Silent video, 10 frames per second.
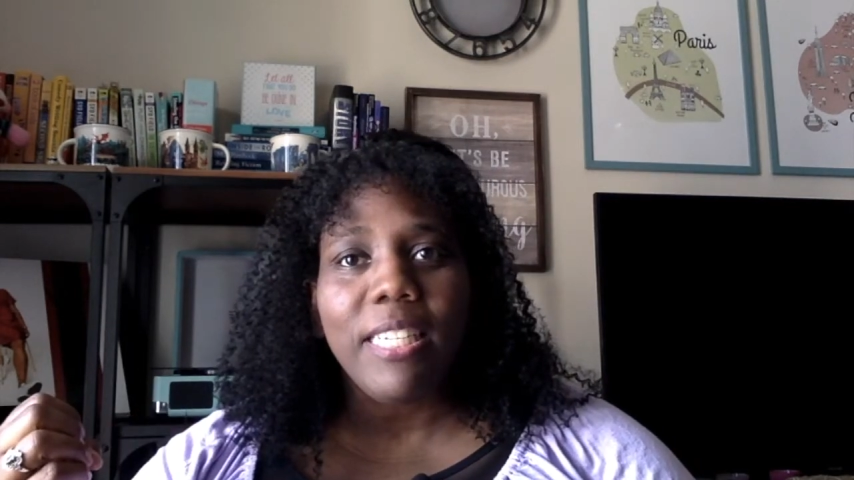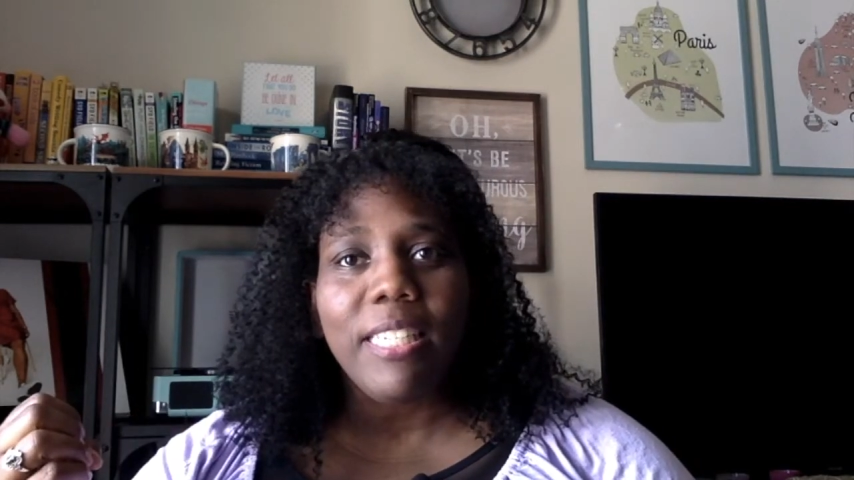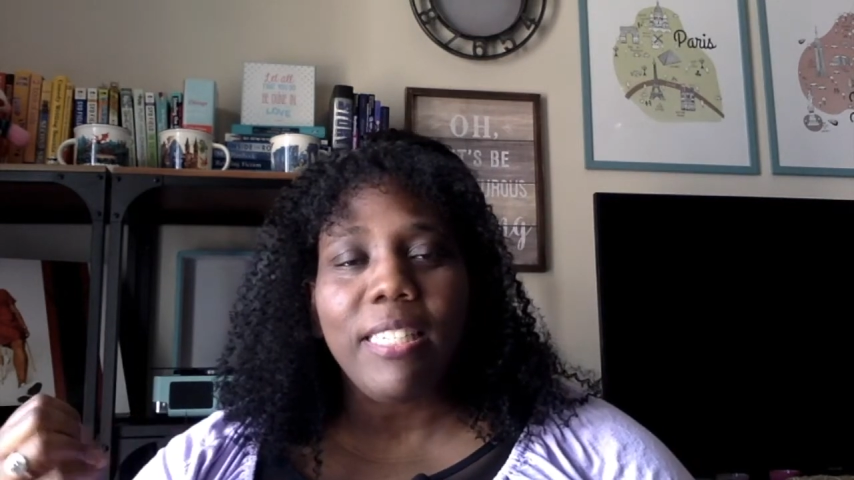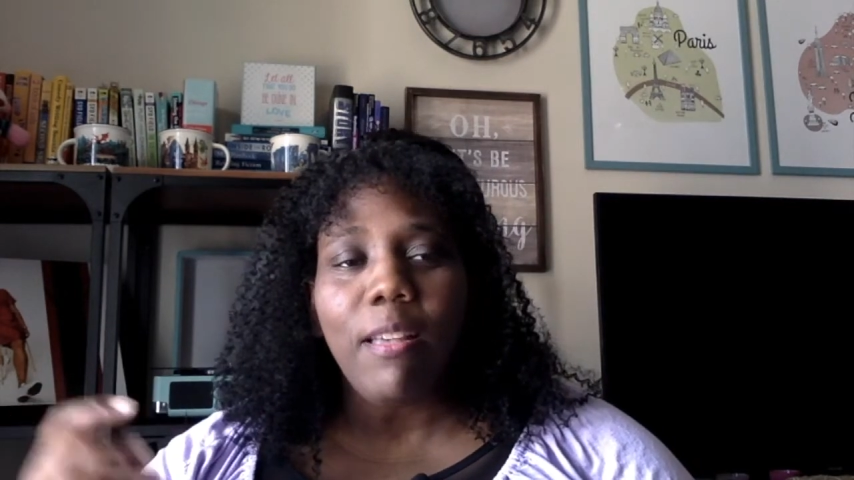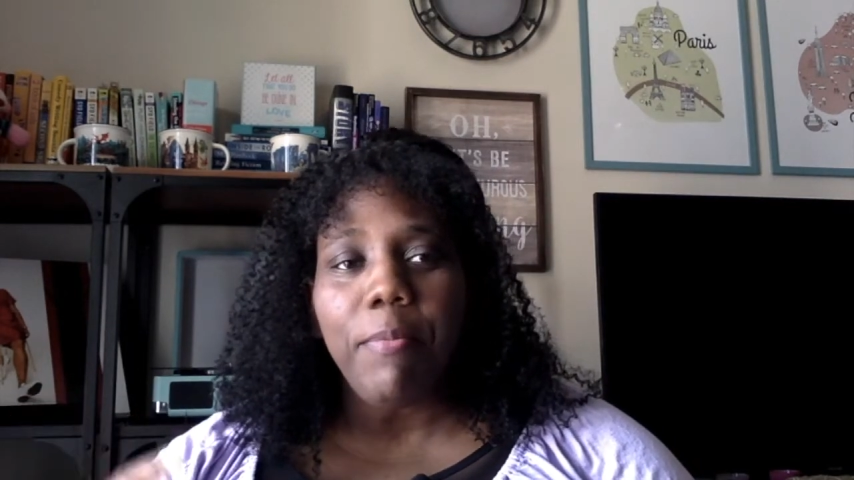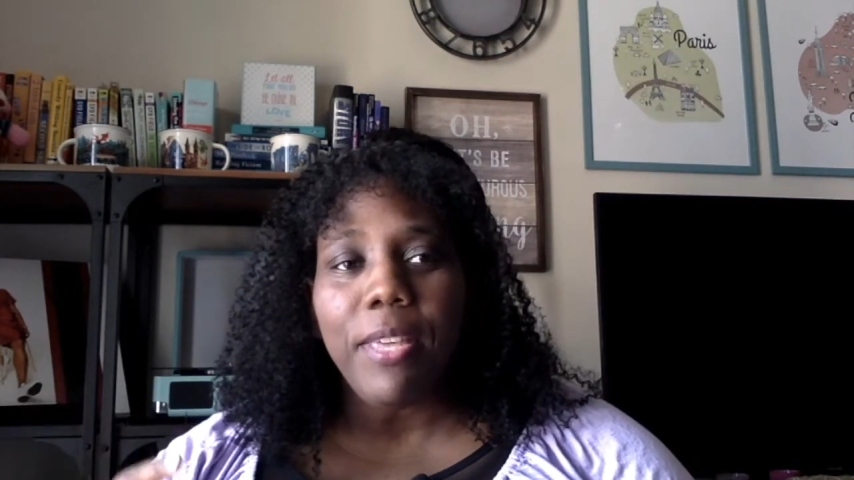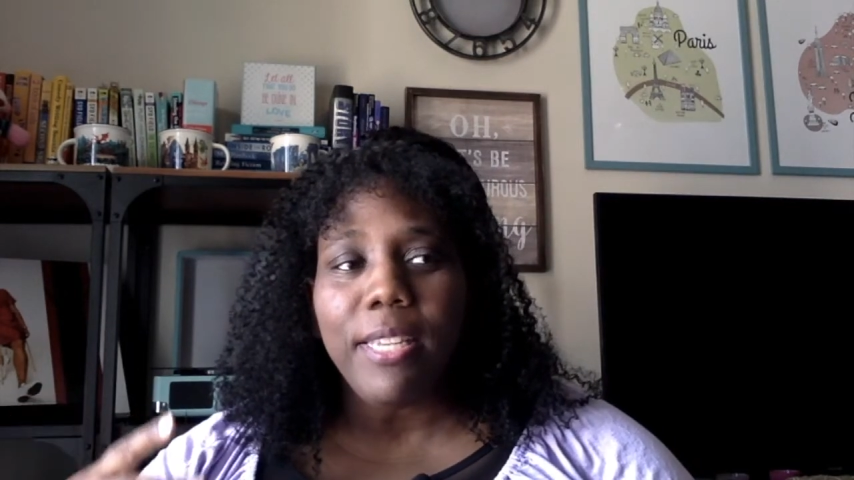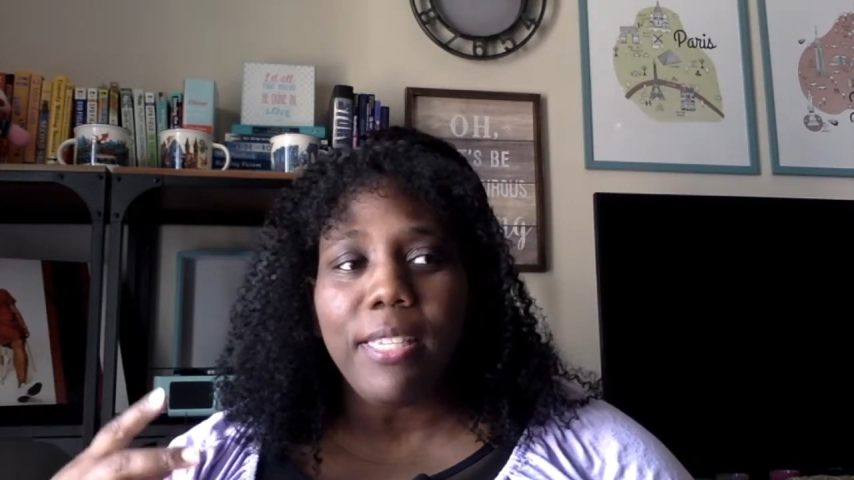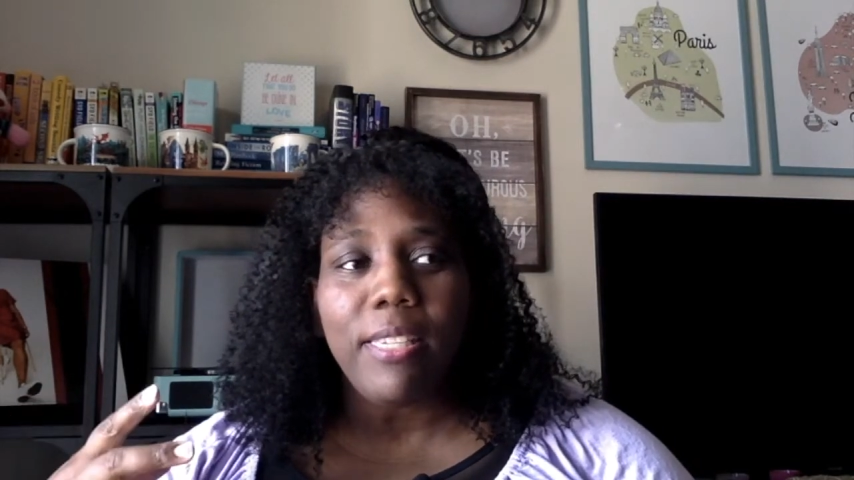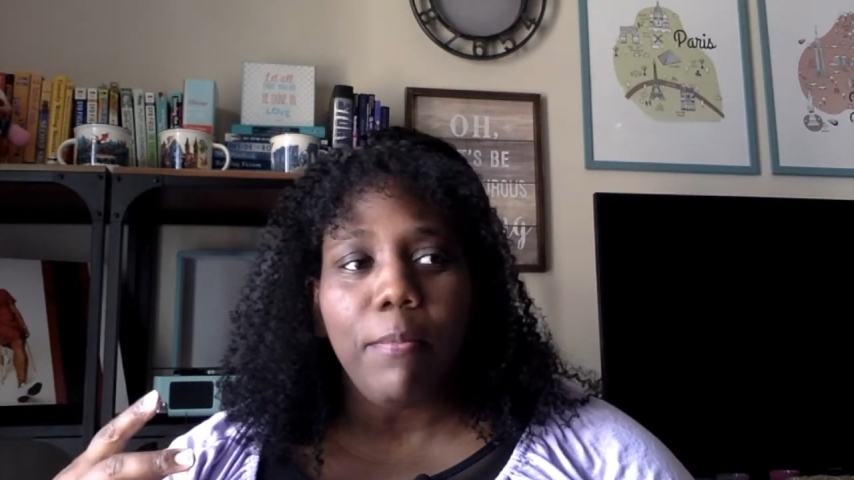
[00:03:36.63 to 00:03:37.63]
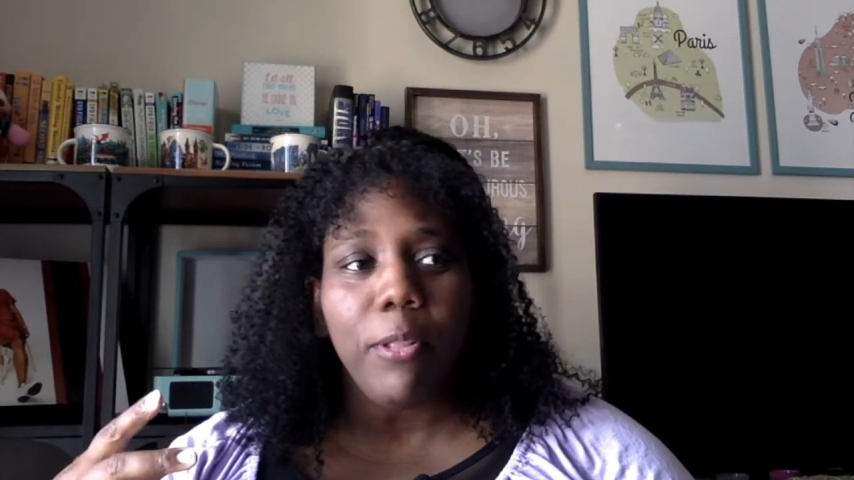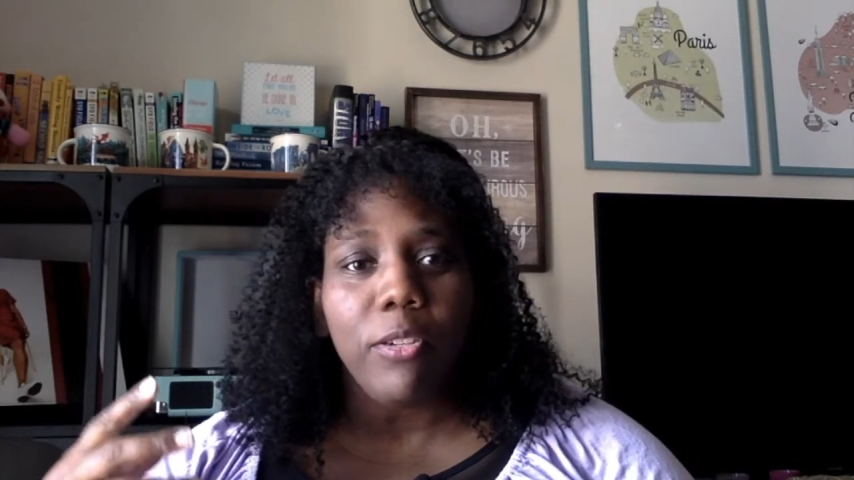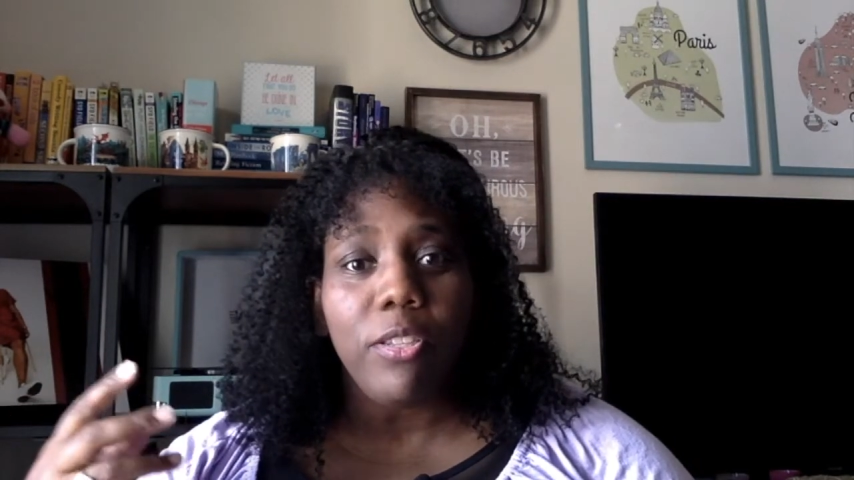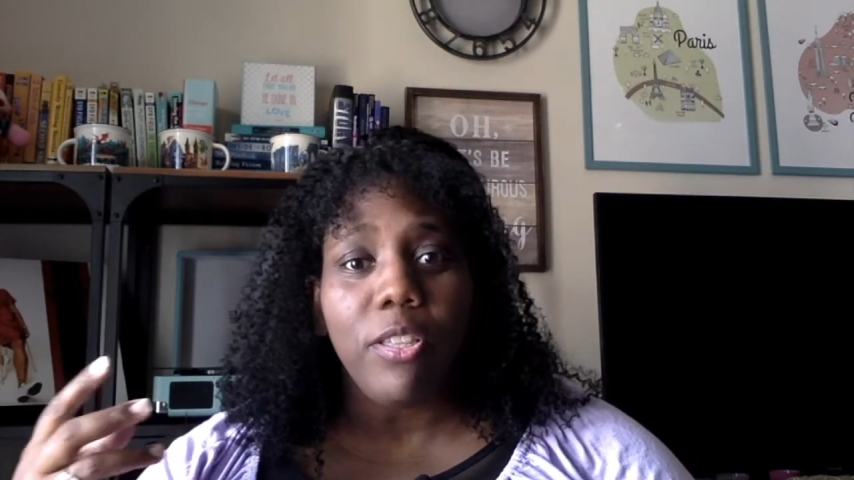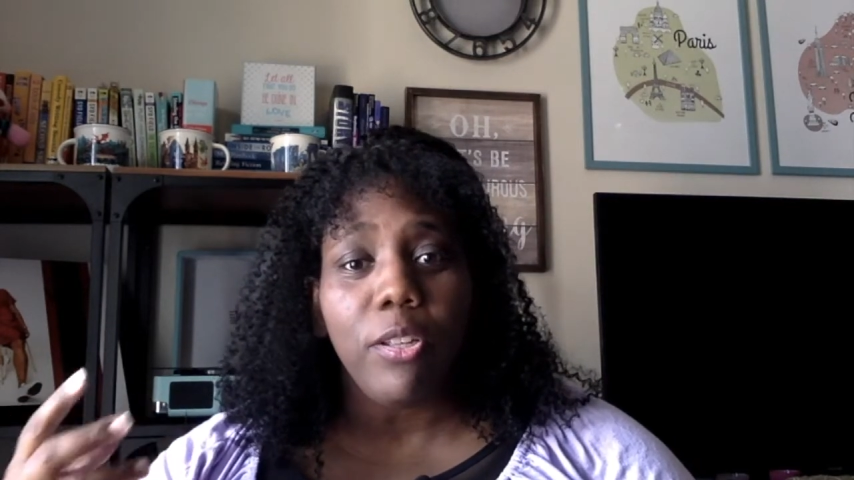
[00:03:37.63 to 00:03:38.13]
something similar
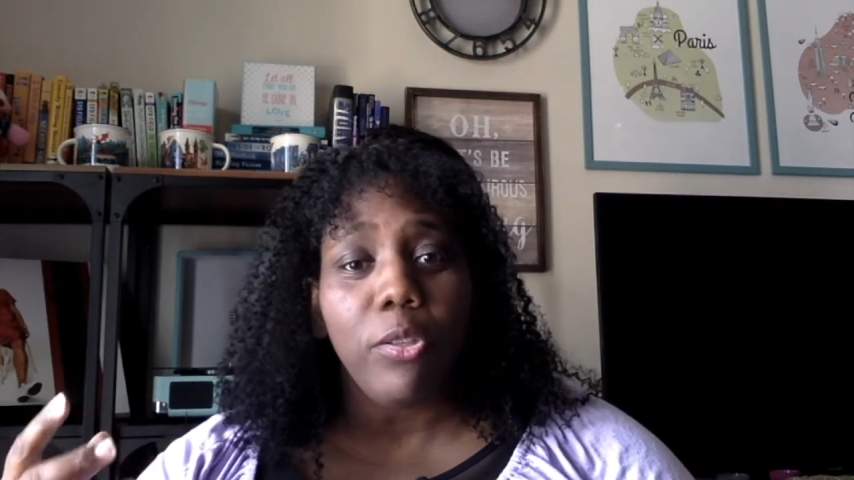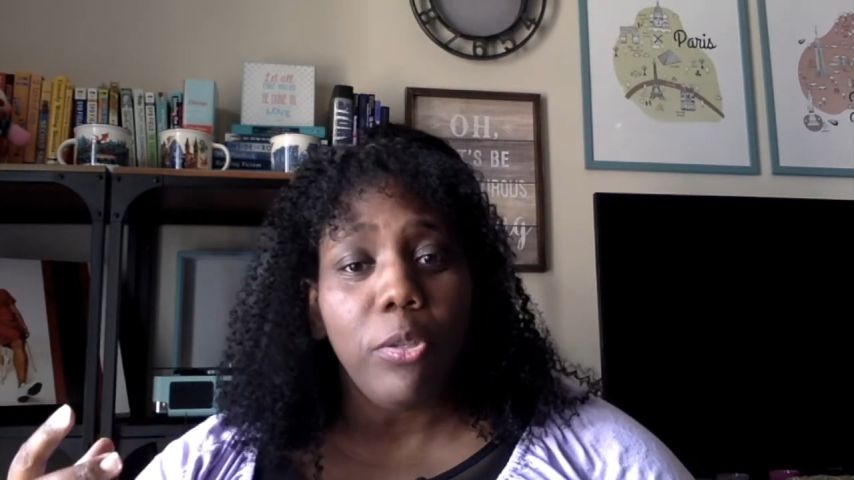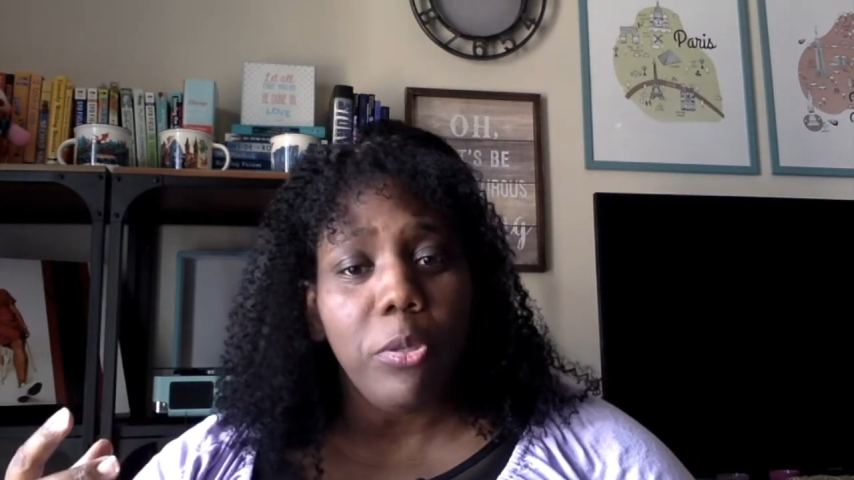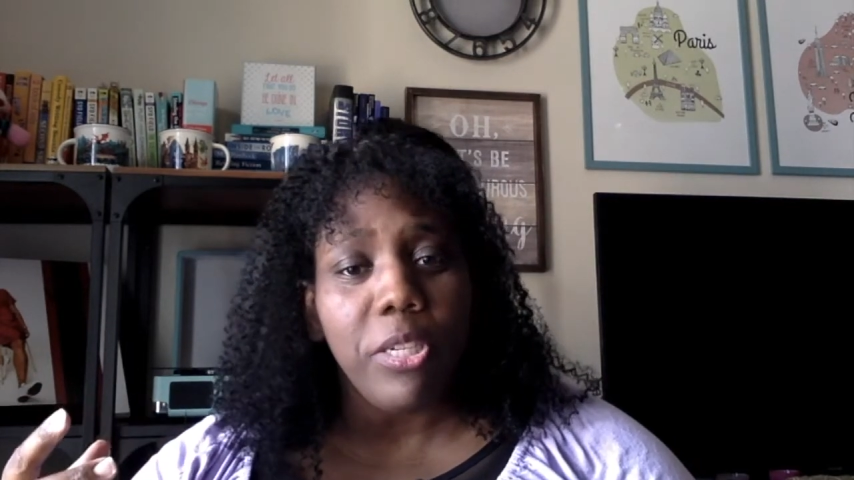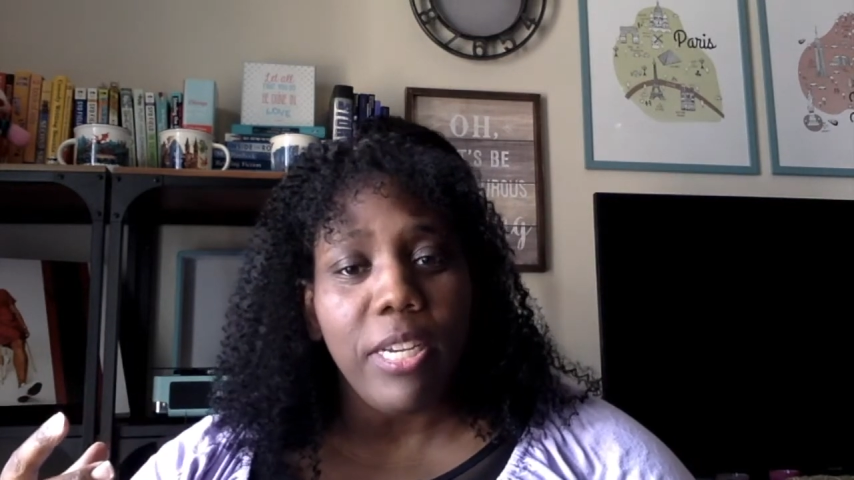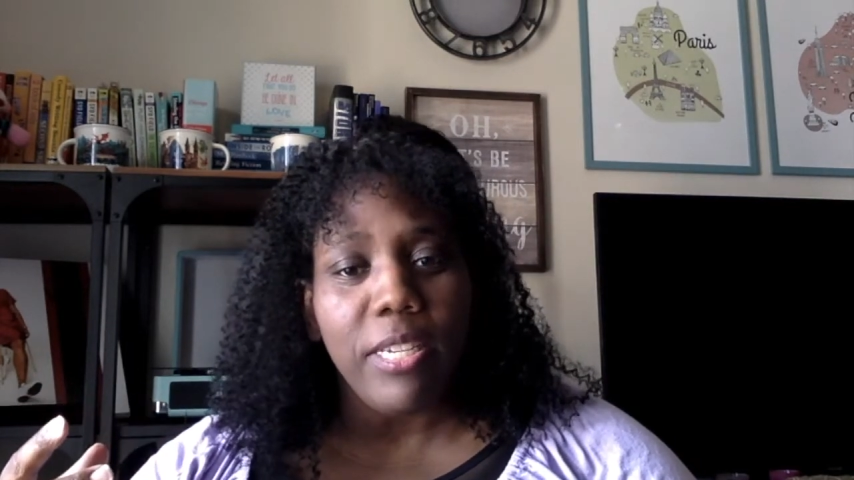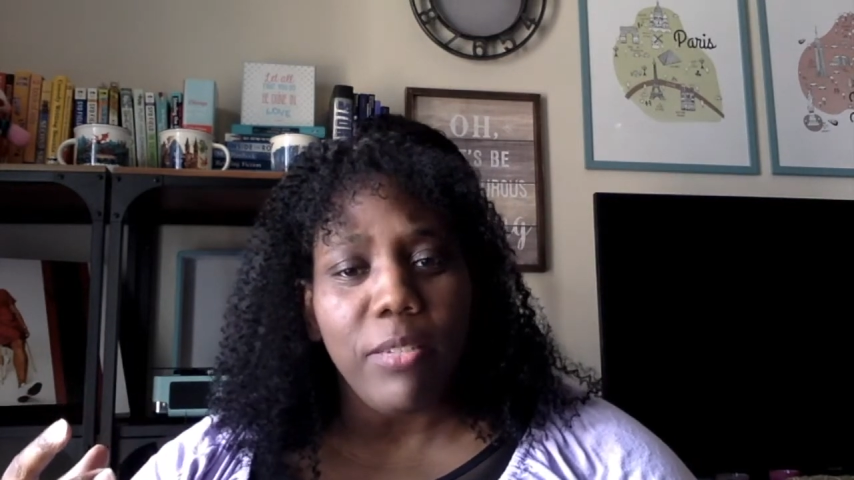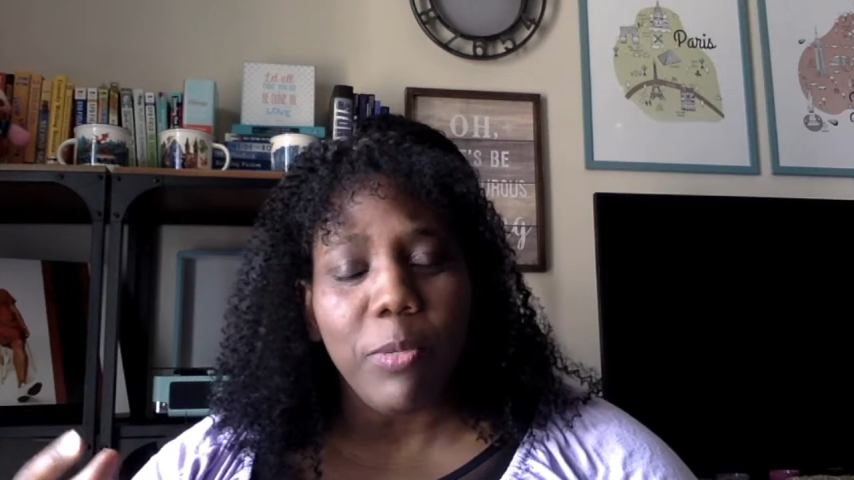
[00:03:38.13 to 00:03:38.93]
to The Illusionist,